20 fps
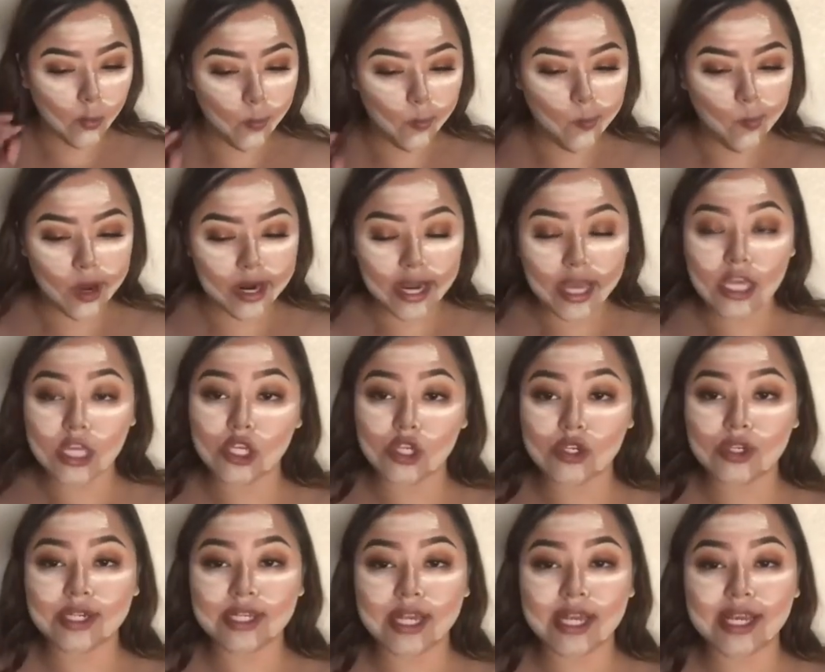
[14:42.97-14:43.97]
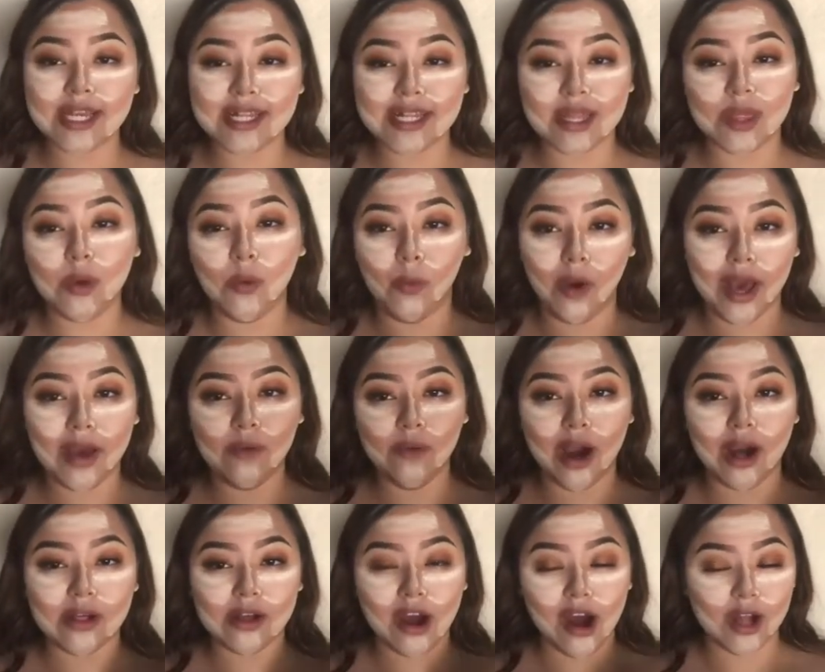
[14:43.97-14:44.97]
What I use is the Wet n
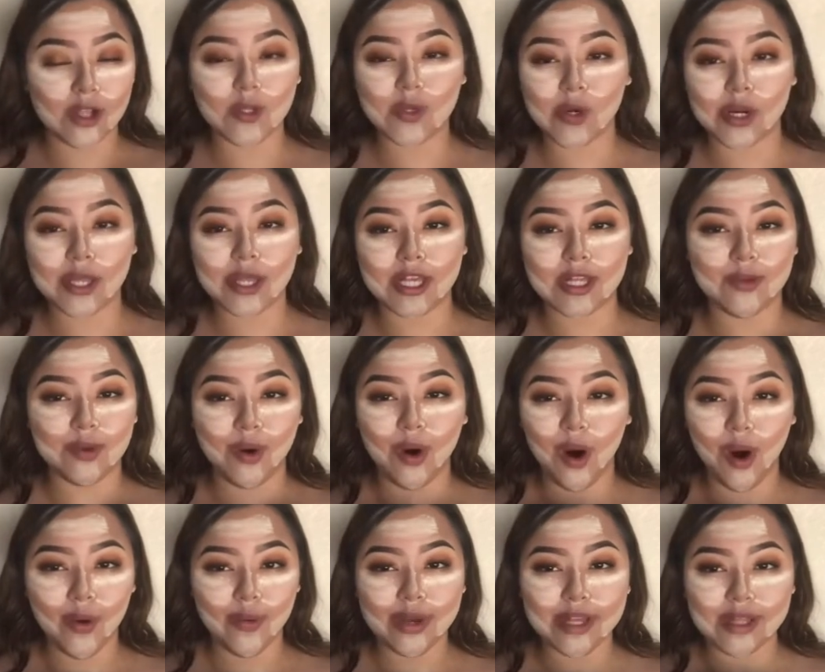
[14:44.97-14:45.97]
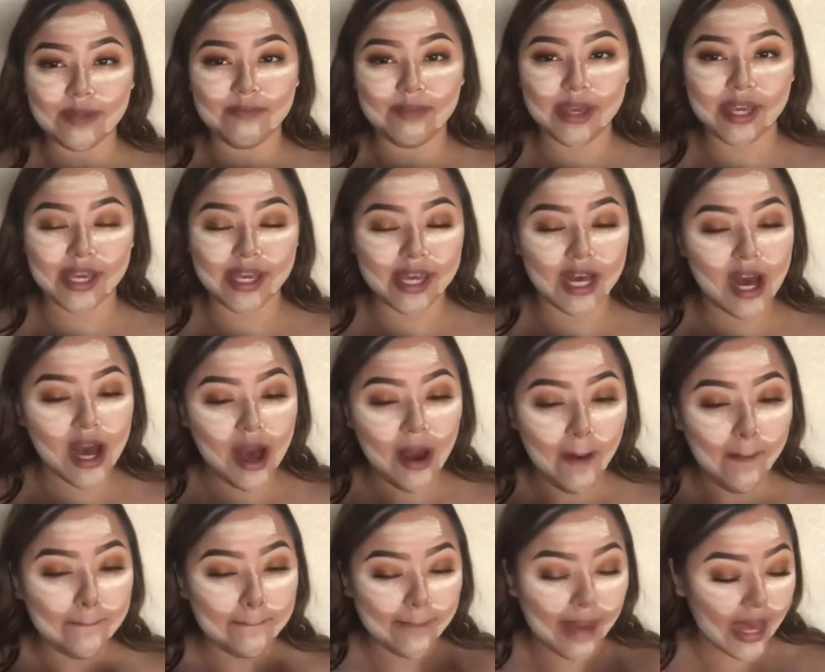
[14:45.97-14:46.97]
Wild contour. This will always be
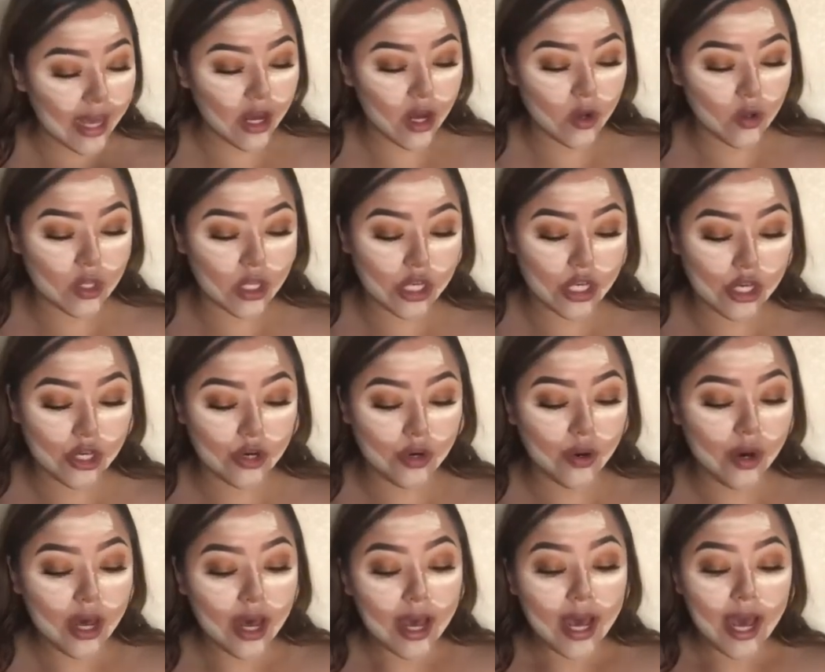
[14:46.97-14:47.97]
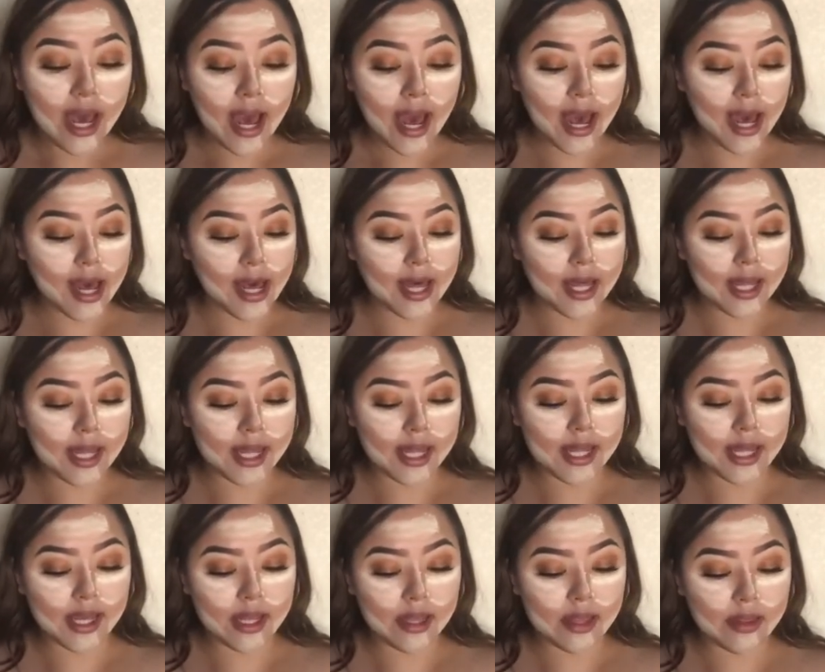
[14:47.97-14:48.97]
my go-to,
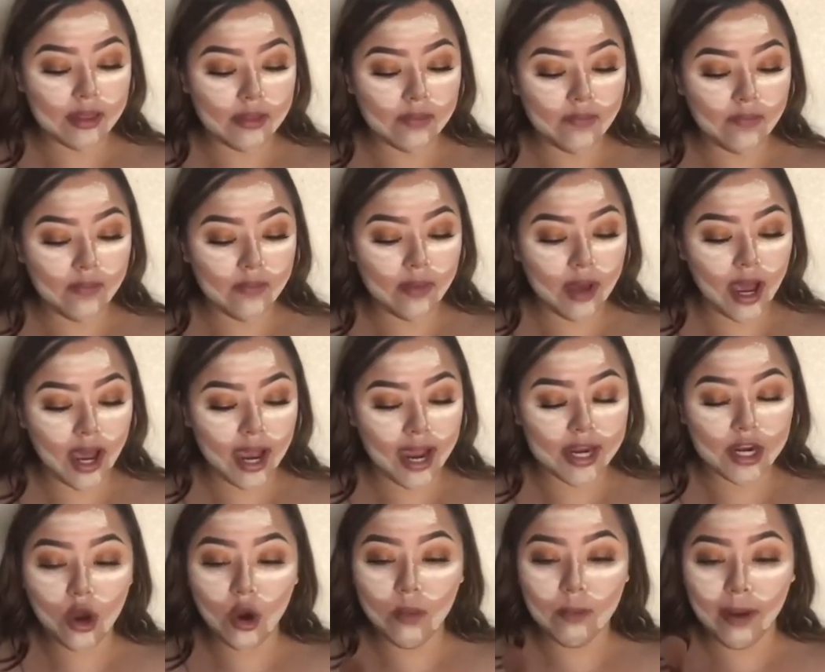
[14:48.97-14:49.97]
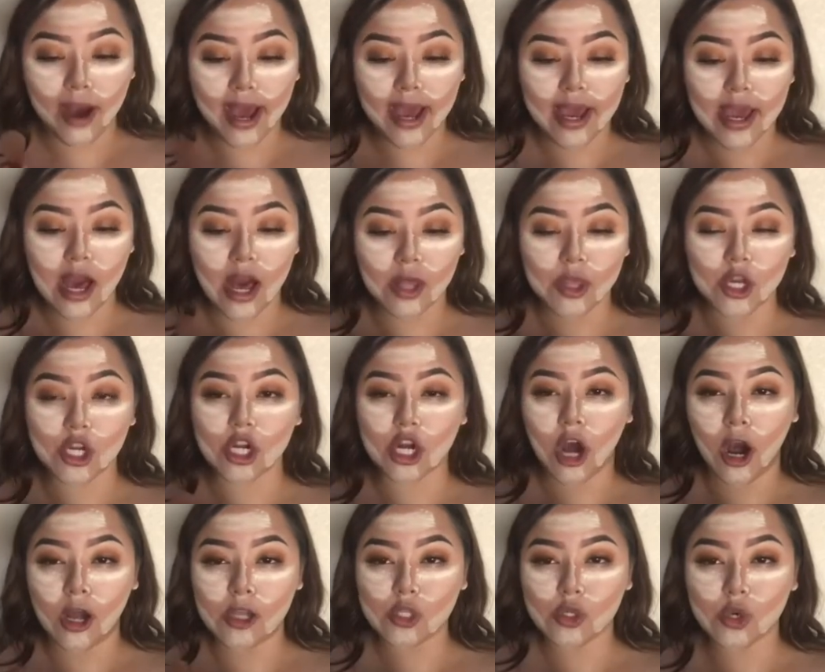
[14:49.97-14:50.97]
and I don't buy other
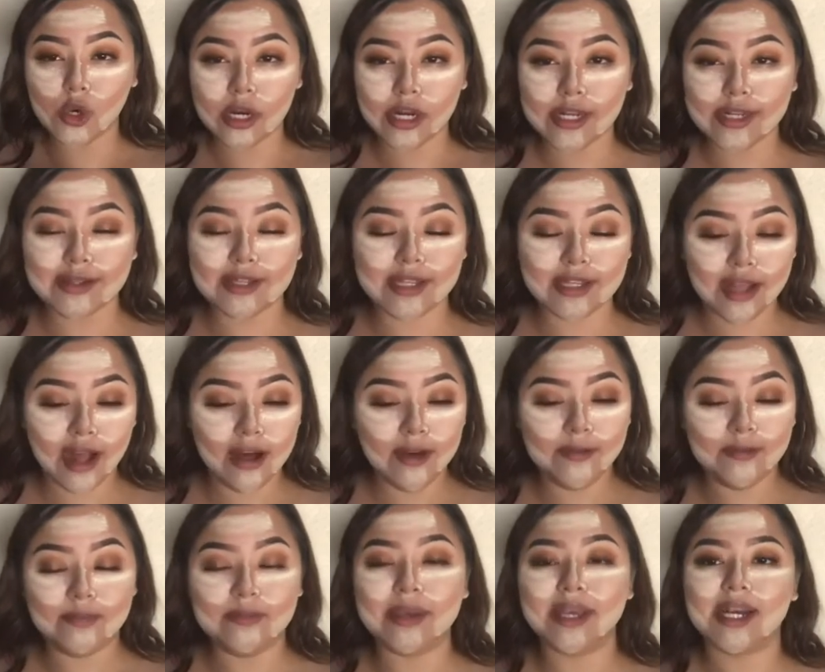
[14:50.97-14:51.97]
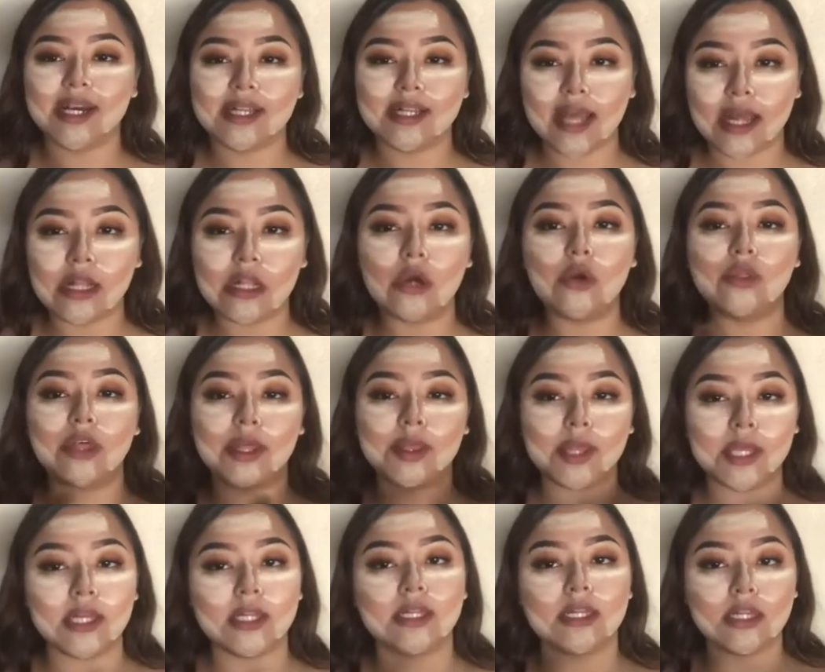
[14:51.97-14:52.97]
contour stuff because I know
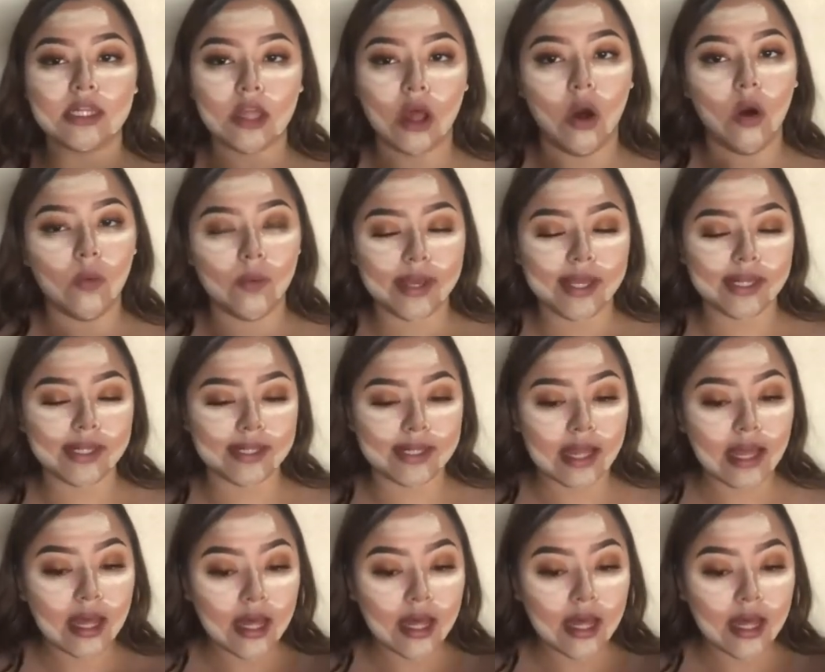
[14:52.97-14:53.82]
that this is always